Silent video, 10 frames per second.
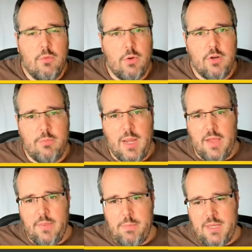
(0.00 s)
One of my
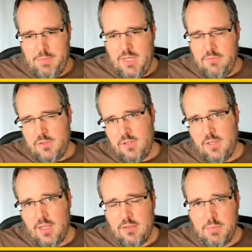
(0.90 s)
other pet peeves
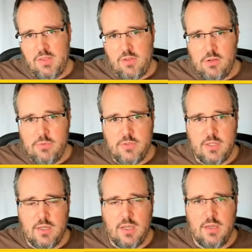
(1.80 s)
has been
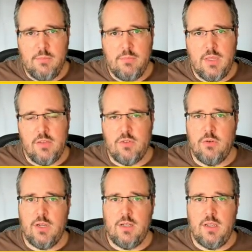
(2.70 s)
solved. Um,
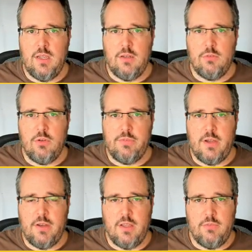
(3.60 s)
historically, in
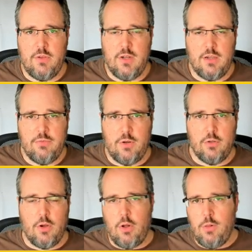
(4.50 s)
Grafana, if you like
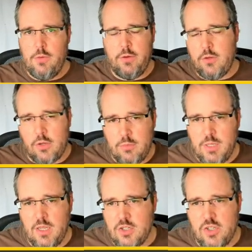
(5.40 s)
followed all the
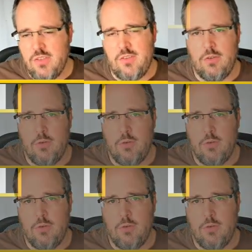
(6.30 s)
documentations,